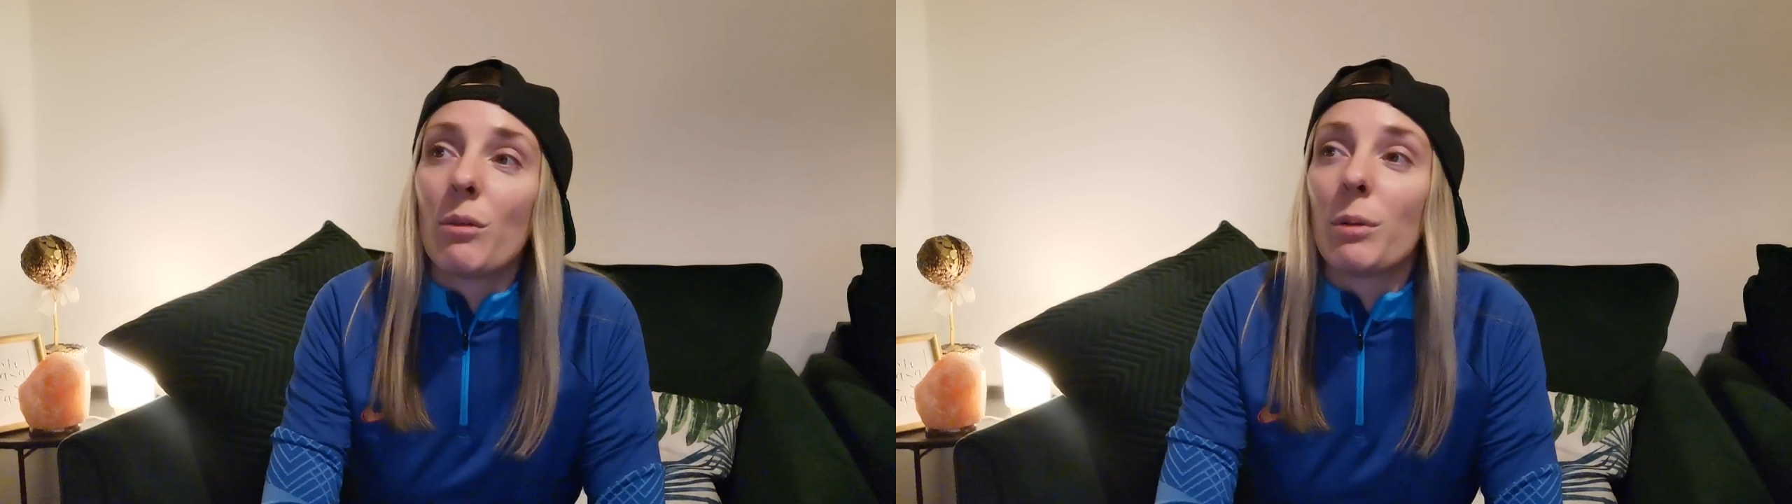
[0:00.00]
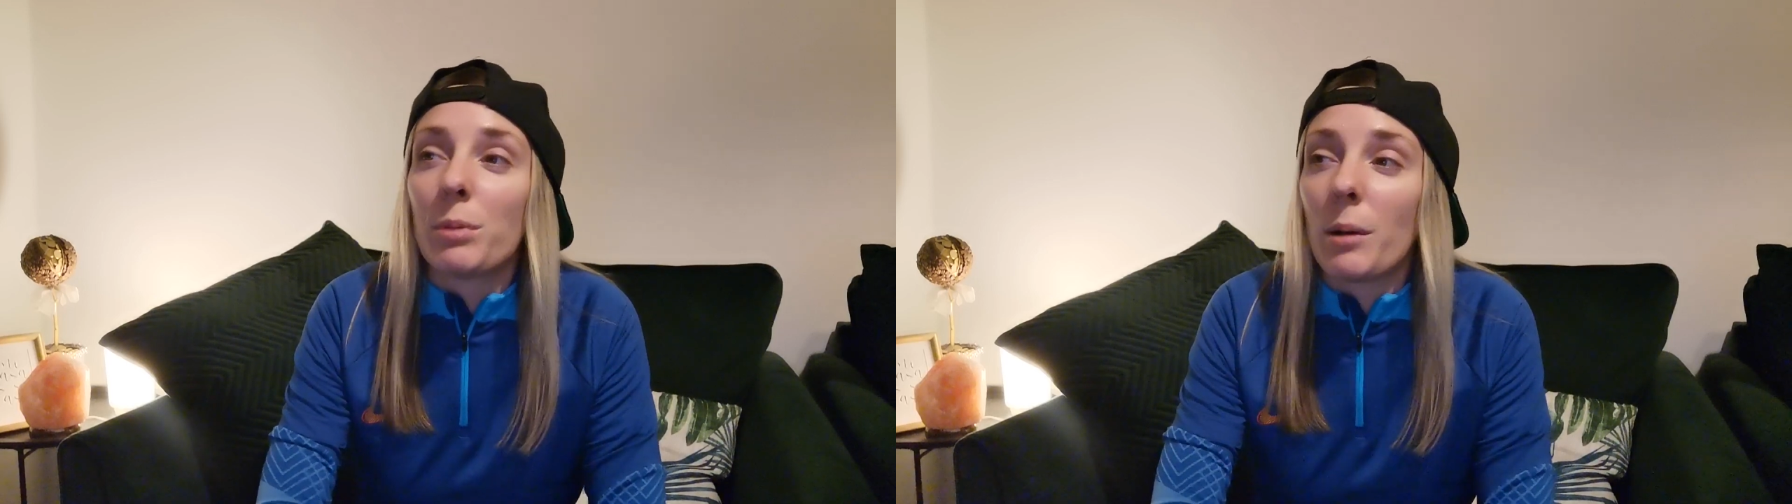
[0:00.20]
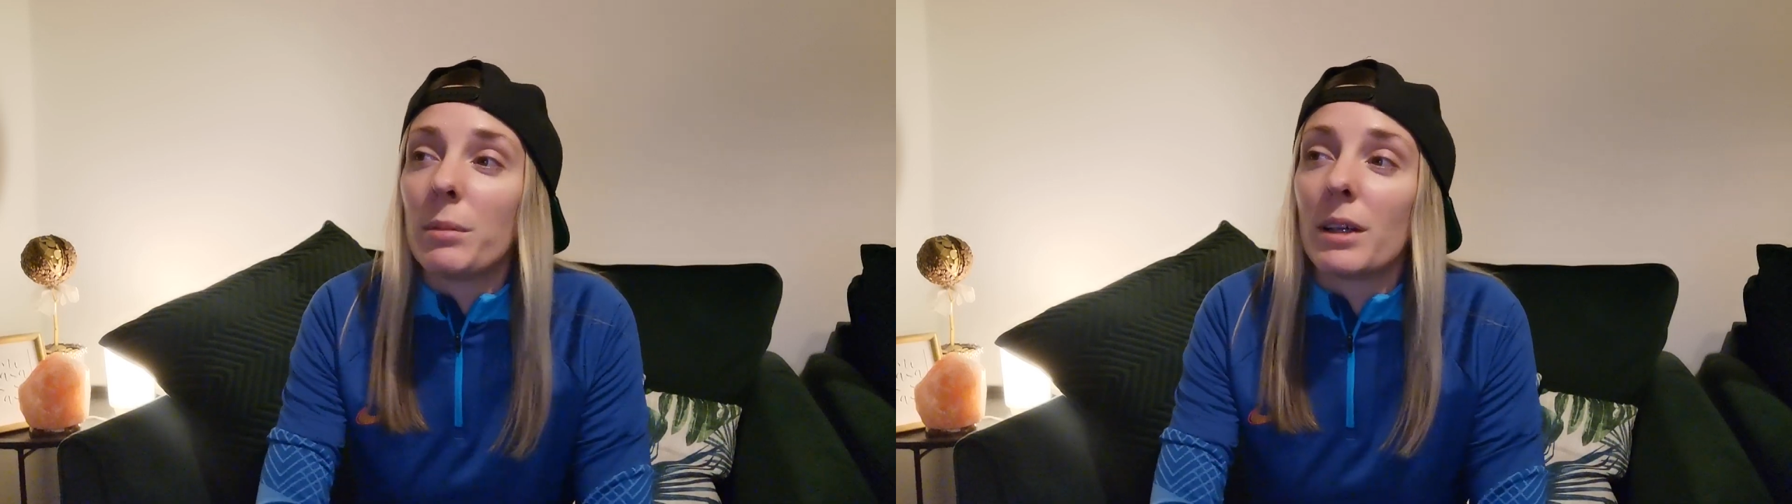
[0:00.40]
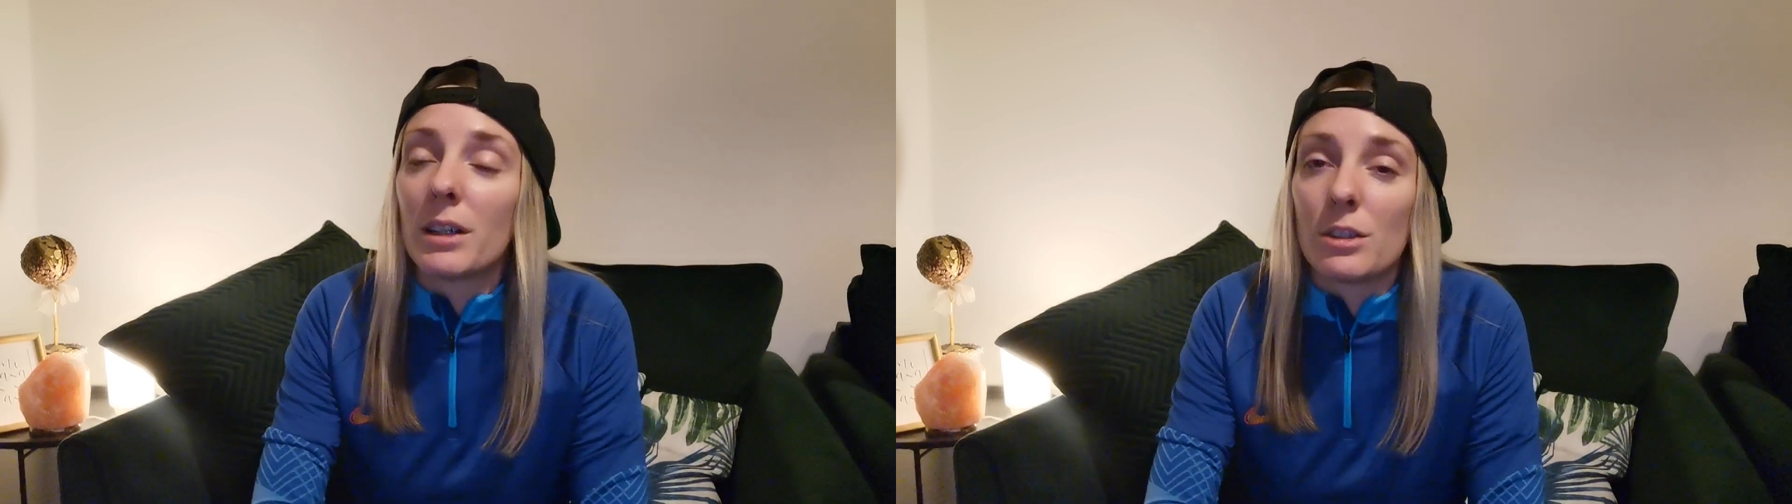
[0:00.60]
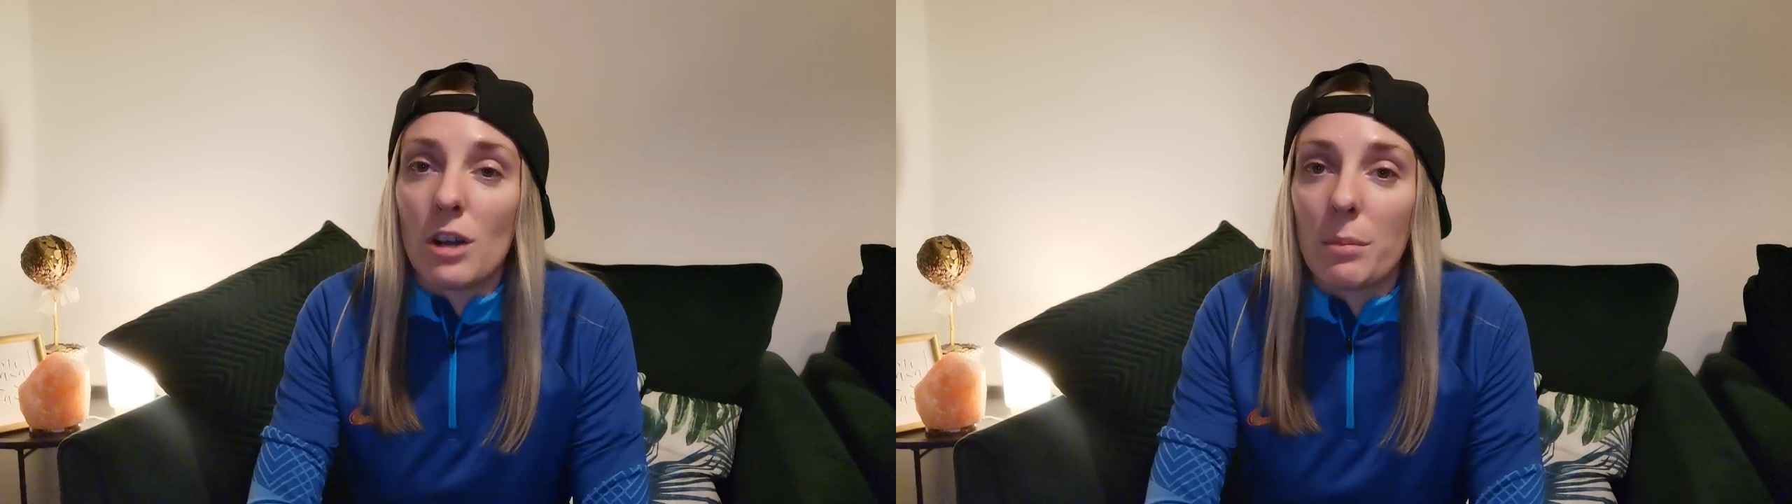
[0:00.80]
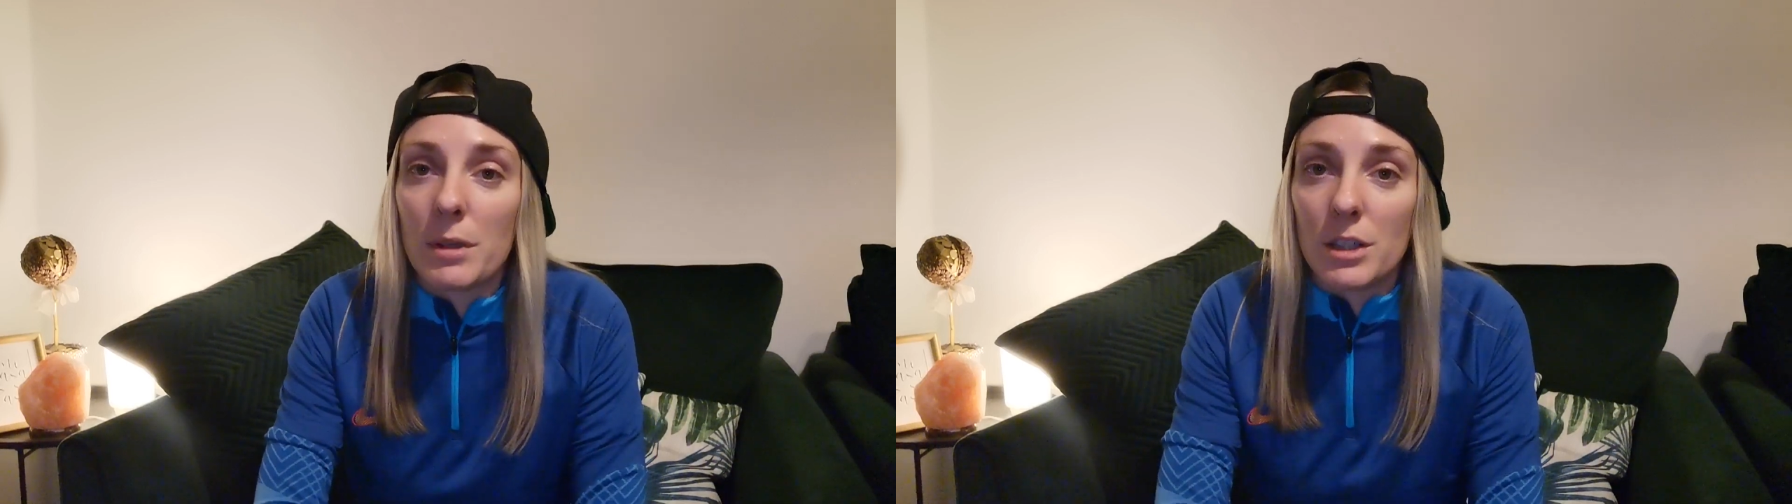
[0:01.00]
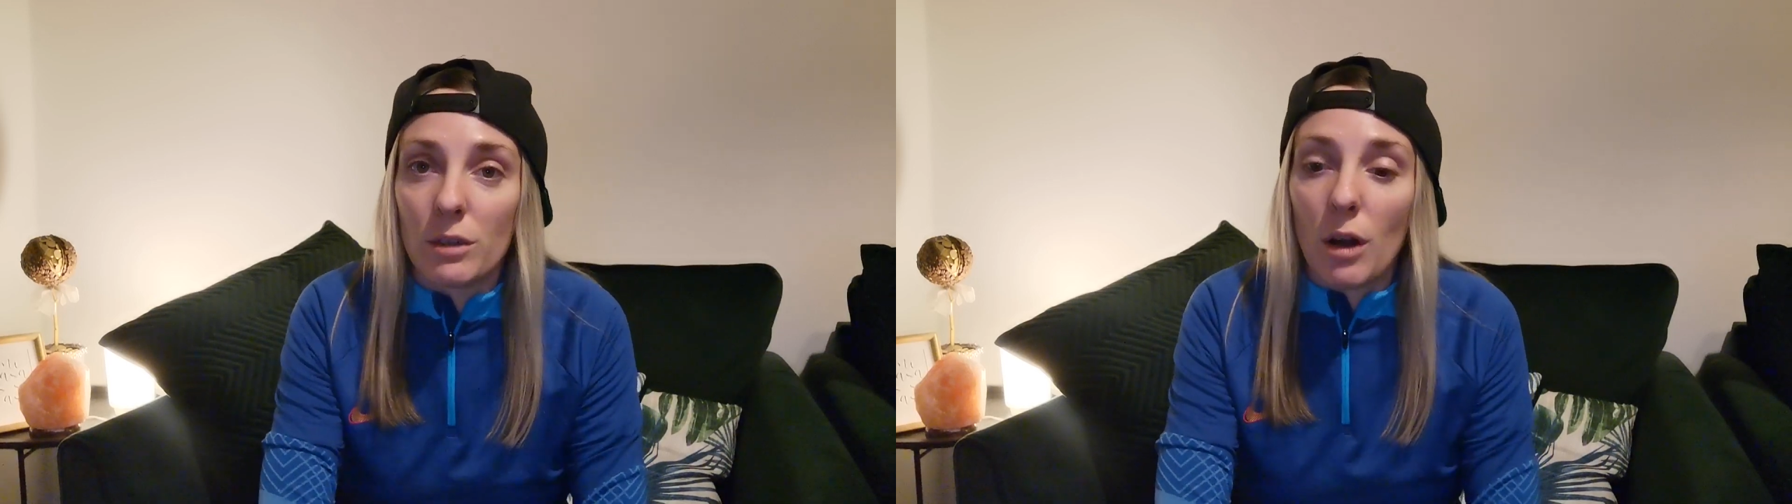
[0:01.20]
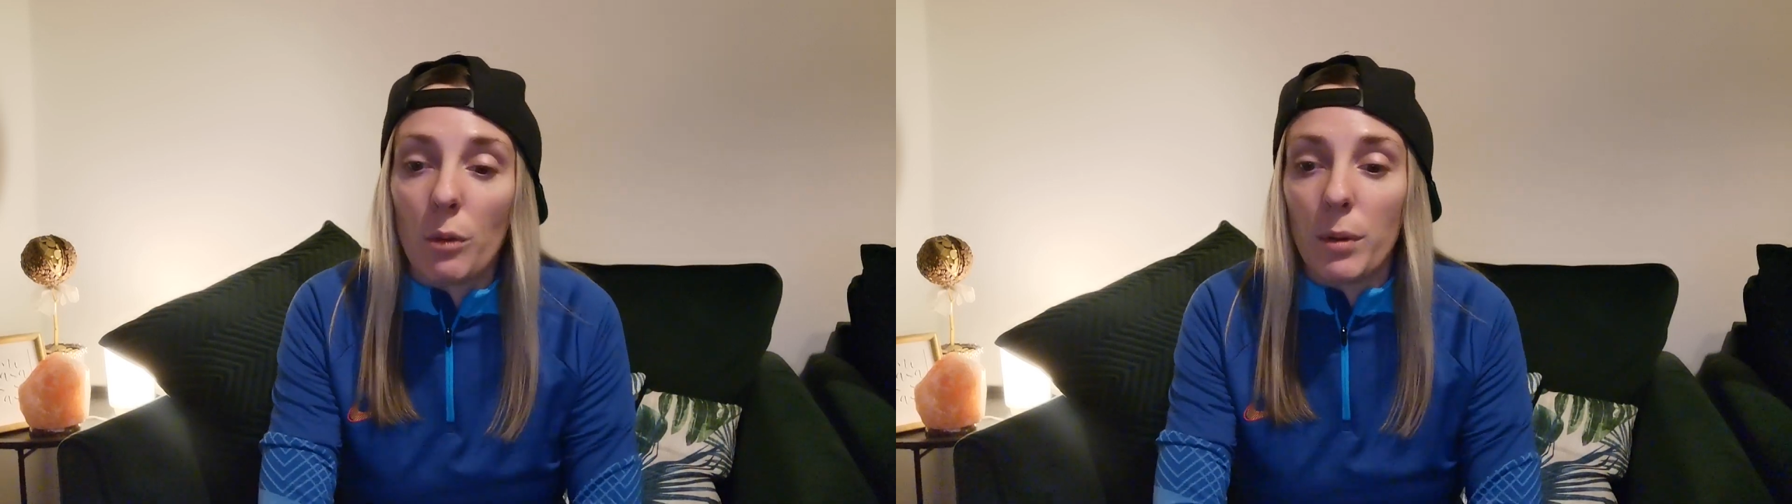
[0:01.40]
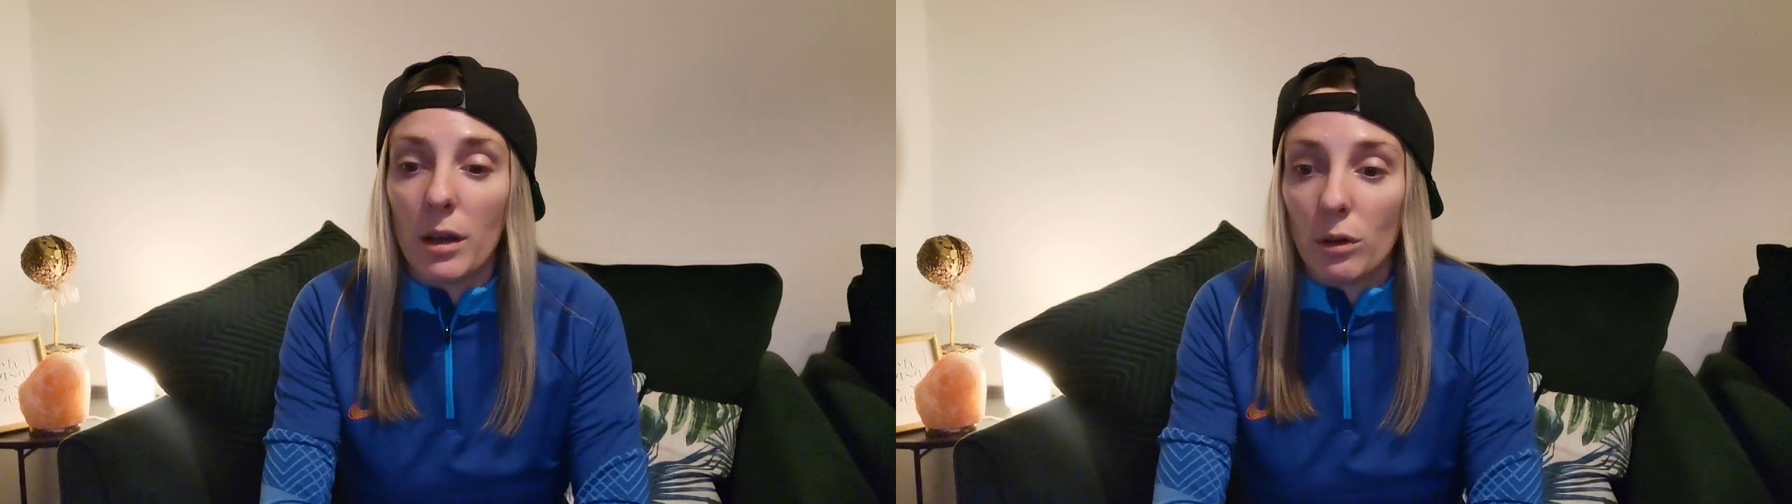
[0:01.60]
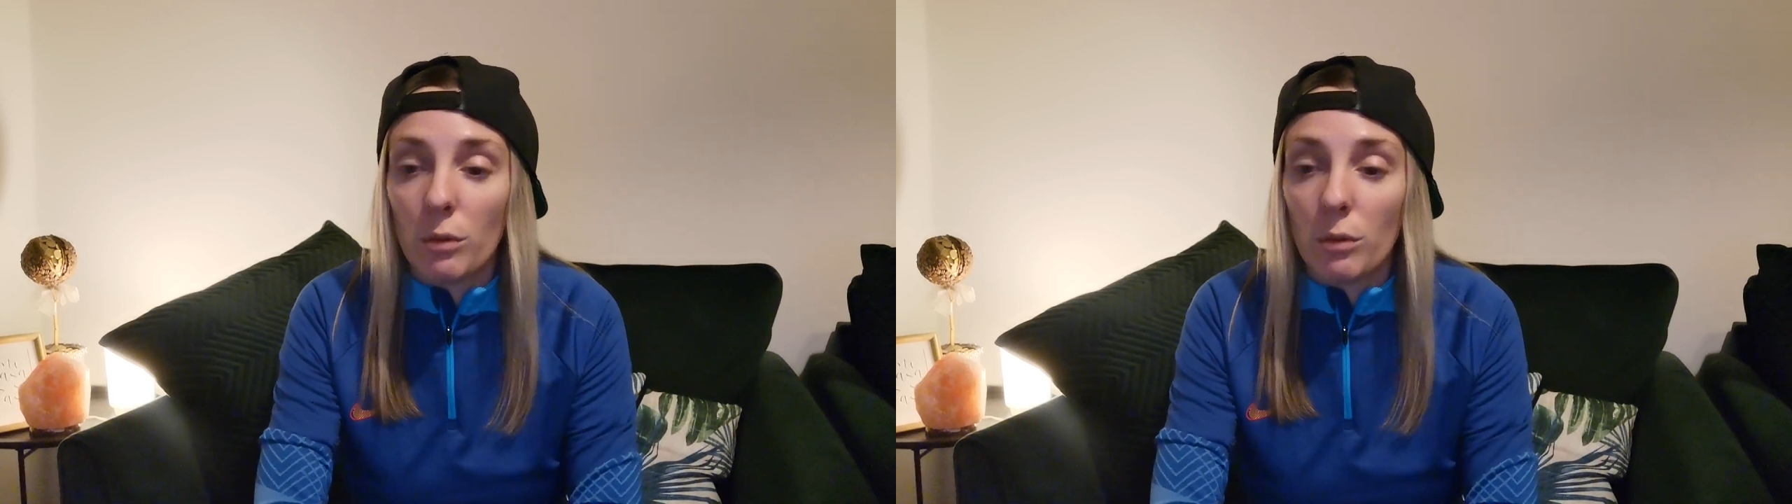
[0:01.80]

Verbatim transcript: we're probably going to drop into Europa